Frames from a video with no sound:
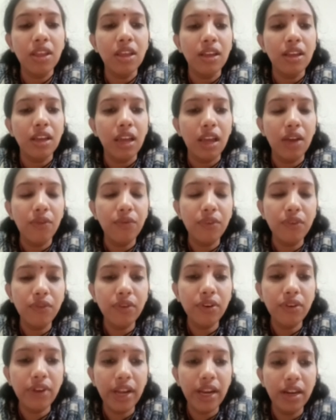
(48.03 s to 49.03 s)

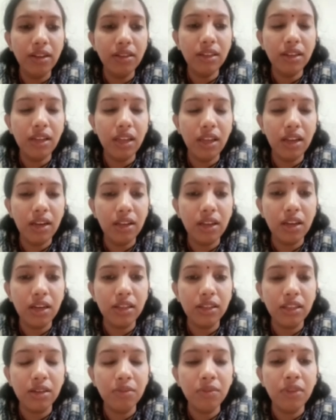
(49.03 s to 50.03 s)
Everyone write the
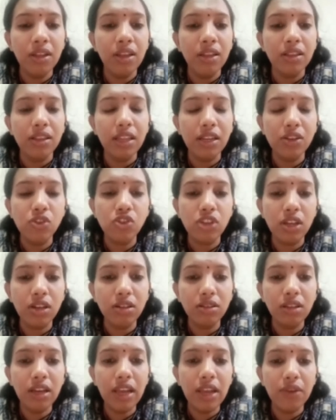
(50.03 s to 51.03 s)
algorithm, then
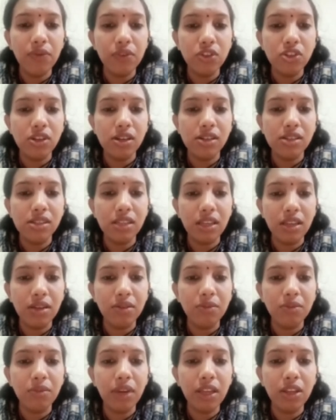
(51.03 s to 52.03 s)
check the
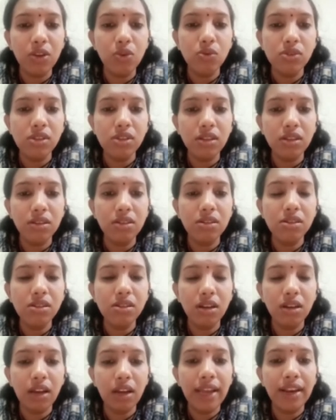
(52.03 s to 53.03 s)
efficiency by using this
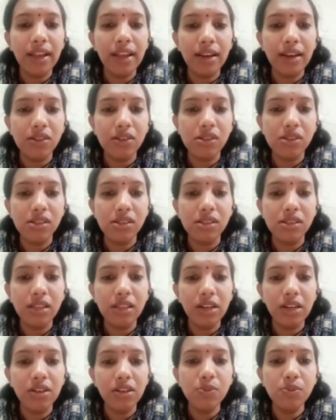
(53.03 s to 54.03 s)
analysis.
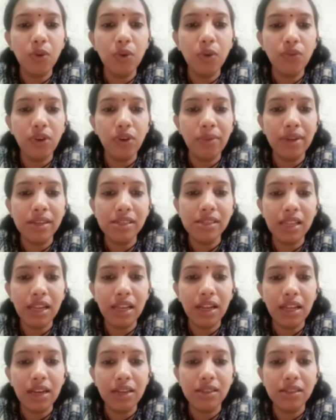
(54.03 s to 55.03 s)
That is performance
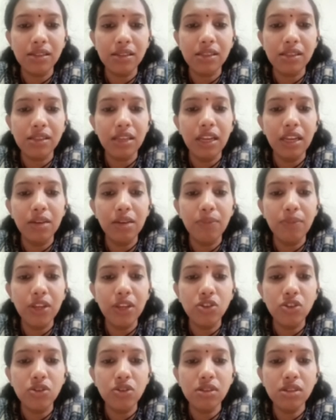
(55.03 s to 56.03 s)
analysis. It
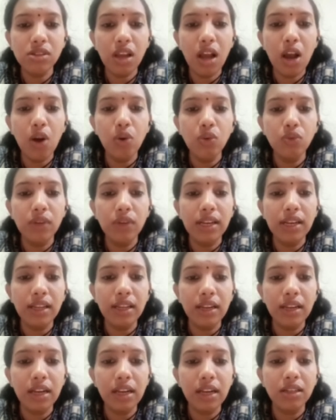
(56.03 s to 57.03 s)
measures how well
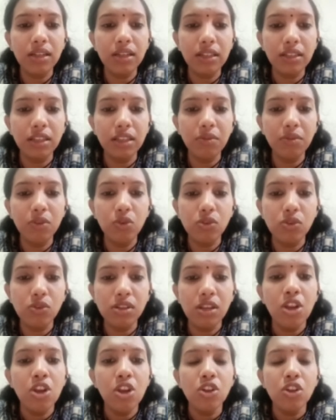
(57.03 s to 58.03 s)
an algorithm use.
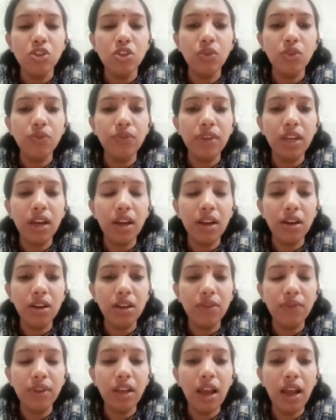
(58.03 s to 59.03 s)
So we
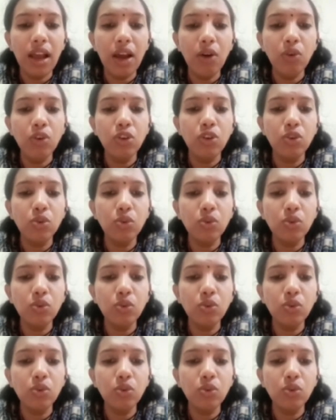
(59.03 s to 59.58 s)
have two